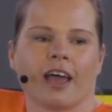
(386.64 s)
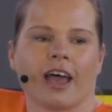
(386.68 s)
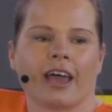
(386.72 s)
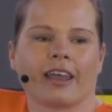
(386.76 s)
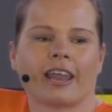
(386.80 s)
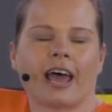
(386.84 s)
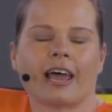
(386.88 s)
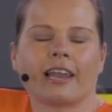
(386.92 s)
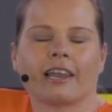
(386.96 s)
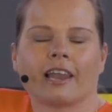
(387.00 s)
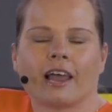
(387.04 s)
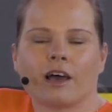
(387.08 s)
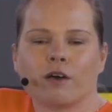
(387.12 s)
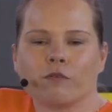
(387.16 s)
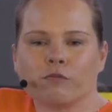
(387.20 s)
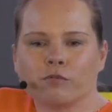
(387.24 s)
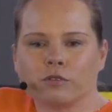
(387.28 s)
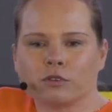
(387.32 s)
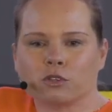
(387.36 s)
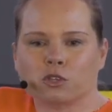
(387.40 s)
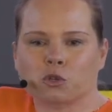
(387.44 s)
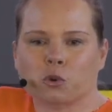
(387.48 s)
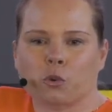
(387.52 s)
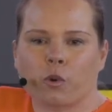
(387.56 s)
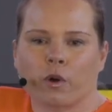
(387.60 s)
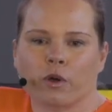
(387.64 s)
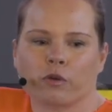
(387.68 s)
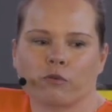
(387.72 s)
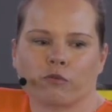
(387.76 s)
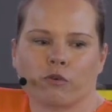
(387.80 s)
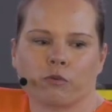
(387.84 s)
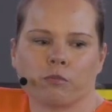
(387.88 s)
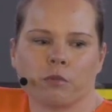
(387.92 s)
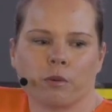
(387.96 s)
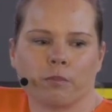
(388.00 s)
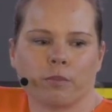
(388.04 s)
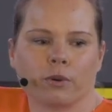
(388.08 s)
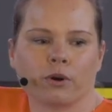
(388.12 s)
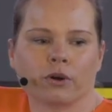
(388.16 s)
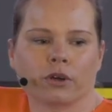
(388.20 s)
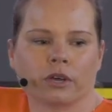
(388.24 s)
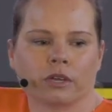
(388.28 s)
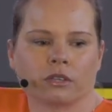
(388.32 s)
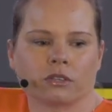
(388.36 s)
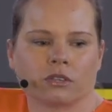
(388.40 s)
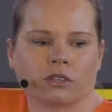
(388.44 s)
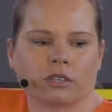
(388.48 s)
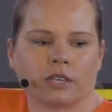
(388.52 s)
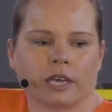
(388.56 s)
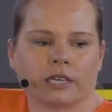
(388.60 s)
And I love this quote from the book.
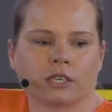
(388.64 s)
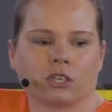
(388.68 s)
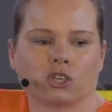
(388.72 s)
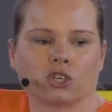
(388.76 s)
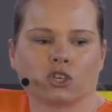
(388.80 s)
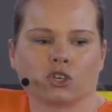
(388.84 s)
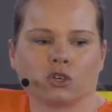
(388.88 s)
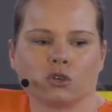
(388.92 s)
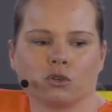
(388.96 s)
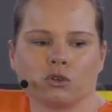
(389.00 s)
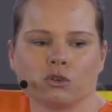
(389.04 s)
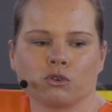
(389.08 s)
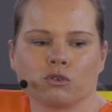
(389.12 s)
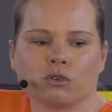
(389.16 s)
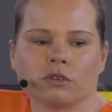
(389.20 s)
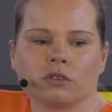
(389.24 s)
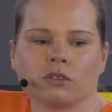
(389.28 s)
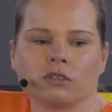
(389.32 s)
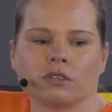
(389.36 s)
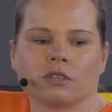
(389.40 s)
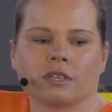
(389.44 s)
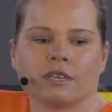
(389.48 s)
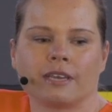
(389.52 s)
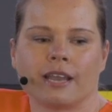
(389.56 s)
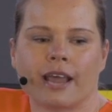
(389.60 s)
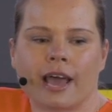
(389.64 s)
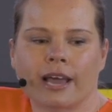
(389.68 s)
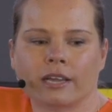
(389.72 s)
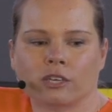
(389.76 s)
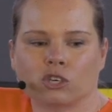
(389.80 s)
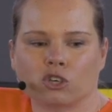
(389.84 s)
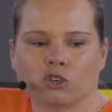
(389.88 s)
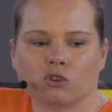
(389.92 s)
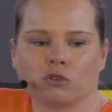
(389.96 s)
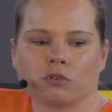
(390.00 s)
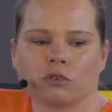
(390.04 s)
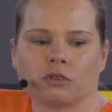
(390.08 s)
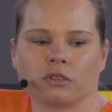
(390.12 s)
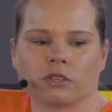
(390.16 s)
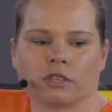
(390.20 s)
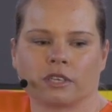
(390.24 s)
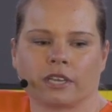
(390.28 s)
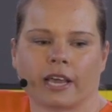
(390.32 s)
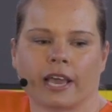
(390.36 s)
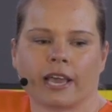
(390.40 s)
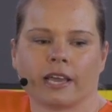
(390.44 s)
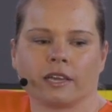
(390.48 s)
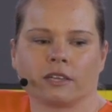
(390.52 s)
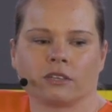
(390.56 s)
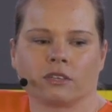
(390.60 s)
It's that children's natural
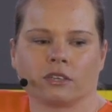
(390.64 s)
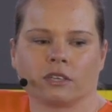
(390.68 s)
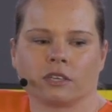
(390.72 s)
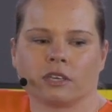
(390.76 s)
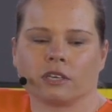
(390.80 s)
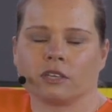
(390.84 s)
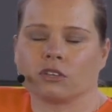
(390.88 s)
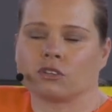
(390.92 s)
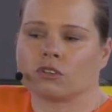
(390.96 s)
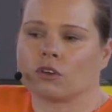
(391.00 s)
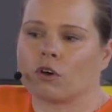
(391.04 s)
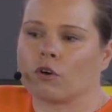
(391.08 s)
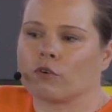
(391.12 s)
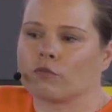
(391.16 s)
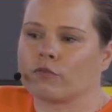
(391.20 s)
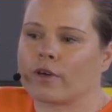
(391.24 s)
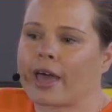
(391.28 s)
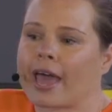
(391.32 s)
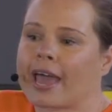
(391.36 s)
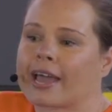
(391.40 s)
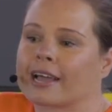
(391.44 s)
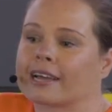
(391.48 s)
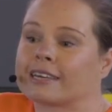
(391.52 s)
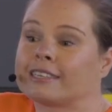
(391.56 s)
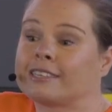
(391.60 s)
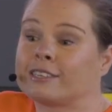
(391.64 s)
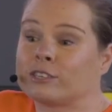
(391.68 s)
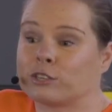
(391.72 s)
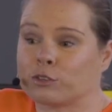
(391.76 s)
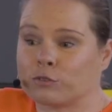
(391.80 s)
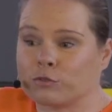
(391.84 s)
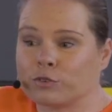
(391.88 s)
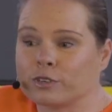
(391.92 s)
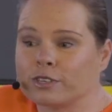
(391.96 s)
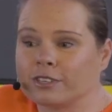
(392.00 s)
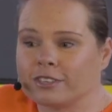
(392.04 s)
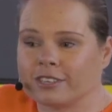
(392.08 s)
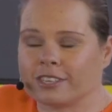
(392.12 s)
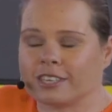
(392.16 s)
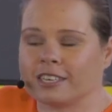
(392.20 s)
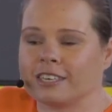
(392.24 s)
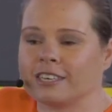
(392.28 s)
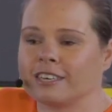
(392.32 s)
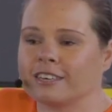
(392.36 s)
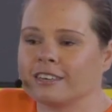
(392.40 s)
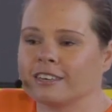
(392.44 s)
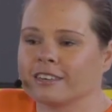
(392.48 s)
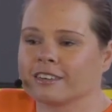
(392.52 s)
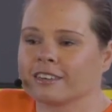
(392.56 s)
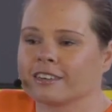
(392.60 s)
state is of
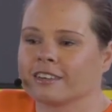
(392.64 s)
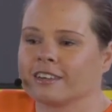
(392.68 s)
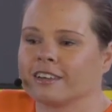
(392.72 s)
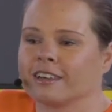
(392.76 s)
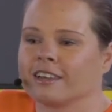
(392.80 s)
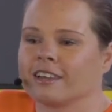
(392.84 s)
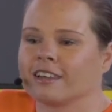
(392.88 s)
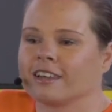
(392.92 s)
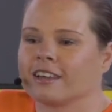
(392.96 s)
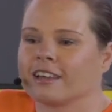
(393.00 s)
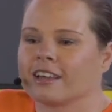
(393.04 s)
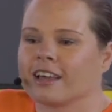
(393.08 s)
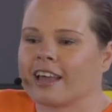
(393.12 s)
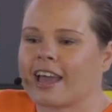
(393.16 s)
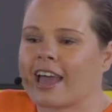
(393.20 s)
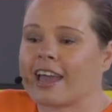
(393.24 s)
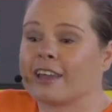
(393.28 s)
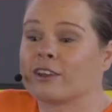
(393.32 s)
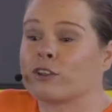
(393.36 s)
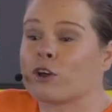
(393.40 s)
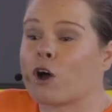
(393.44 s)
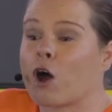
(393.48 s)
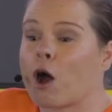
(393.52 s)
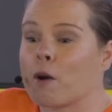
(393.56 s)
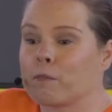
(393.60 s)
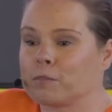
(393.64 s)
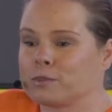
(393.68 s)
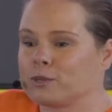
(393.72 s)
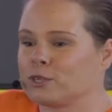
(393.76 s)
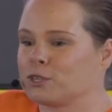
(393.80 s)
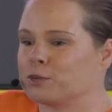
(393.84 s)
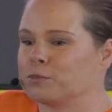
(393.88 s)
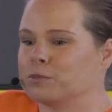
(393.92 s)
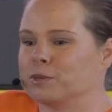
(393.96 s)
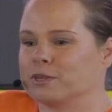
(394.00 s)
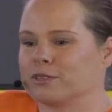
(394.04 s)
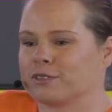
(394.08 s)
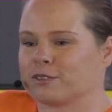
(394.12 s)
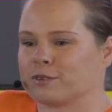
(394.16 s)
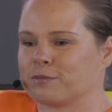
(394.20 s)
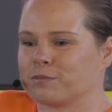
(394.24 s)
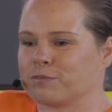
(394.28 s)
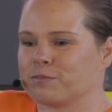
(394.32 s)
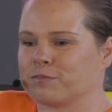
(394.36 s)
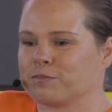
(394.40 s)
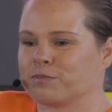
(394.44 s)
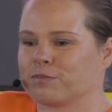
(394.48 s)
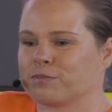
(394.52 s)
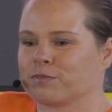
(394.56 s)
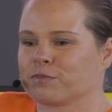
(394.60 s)
activity and
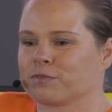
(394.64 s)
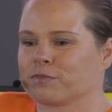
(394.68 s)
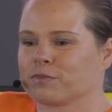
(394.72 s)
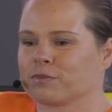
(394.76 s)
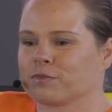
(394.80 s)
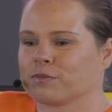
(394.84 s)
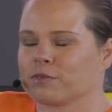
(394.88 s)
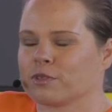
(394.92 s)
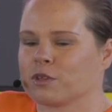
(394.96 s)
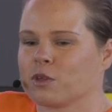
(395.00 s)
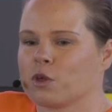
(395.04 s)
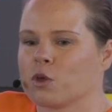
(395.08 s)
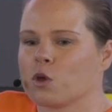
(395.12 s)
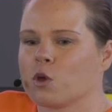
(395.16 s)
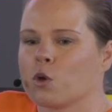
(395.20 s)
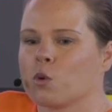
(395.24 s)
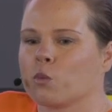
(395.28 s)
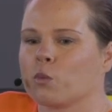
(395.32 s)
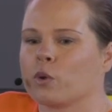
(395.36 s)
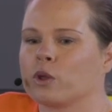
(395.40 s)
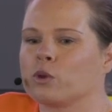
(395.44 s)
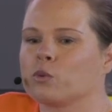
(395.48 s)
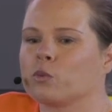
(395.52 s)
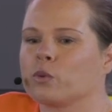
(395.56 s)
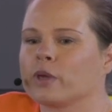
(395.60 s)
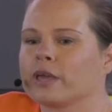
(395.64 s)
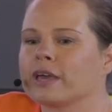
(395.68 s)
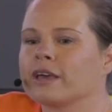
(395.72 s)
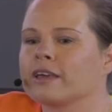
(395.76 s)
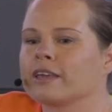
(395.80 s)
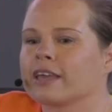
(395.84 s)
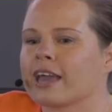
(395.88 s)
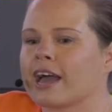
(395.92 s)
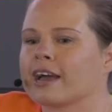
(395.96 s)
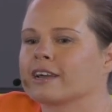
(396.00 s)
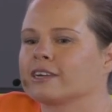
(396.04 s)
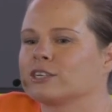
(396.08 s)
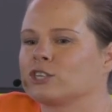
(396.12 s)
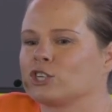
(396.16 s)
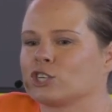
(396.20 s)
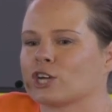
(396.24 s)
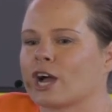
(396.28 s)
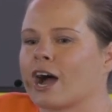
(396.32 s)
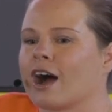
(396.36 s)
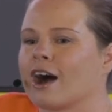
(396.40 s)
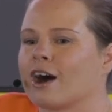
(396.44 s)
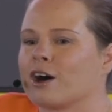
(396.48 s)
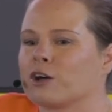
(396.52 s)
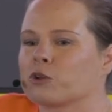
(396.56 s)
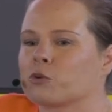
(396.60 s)
optimism. When we are a young
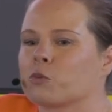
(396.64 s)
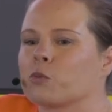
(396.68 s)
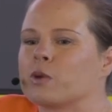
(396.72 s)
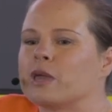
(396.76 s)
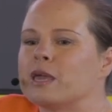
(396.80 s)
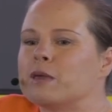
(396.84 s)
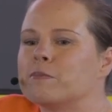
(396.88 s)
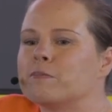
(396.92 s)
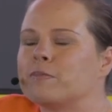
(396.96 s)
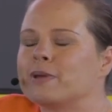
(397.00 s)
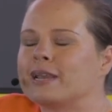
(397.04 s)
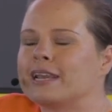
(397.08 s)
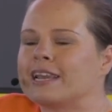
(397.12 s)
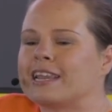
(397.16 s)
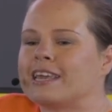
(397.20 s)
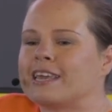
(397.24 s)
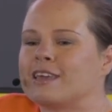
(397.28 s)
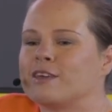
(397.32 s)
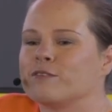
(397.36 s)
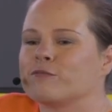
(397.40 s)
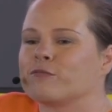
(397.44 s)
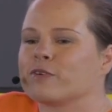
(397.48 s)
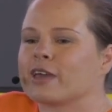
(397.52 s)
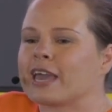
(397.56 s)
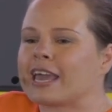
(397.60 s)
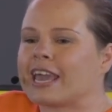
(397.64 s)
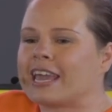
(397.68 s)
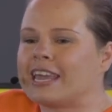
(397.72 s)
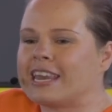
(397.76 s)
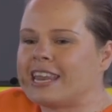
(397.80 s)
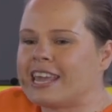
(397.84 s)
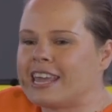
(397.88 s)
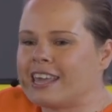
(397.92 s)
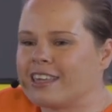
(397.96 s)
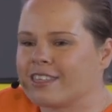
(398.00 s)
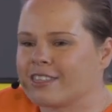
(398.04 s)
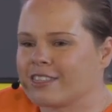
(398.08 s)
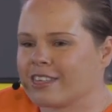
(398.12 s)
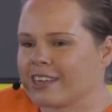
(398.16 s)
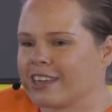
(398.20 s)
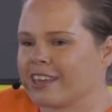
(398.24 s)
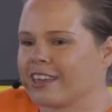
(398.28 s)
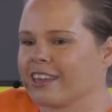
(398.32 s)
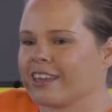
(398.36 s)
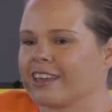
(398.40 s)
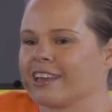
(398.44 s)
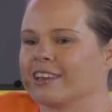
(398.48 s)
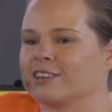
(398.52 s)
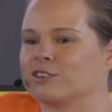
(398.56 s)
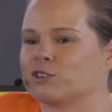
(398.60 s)
child, we believe
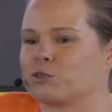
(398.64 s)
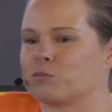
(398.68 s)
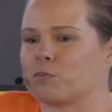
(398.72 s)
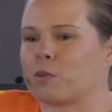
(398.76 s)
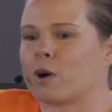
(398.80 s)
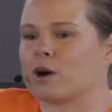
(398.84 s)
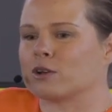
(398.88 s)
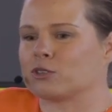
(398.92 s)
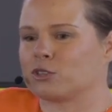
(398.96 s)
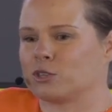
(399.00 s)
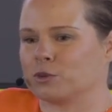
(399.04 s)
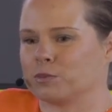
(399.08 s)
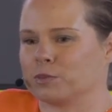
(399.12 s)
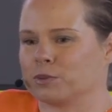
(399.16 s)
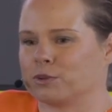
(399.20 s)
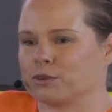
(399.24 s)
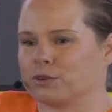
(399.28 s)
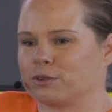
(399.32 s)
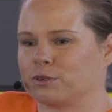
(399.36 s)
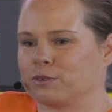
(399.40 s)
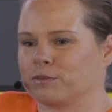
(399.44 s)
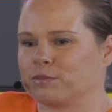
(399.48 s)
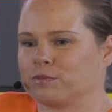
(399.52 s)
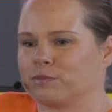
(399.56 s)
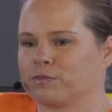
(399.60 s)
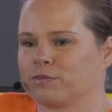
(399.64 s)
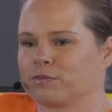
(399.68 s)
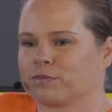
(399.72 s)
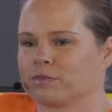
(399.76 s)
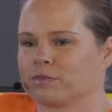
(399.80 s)
anything is possible.